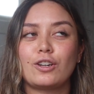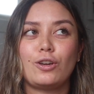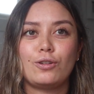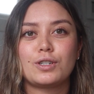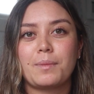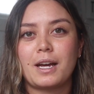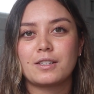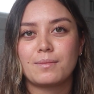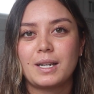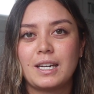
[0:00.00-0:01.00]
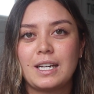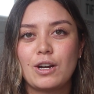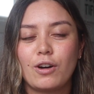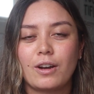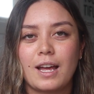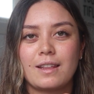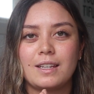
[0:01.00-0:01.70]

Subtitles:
huge amounts of money on like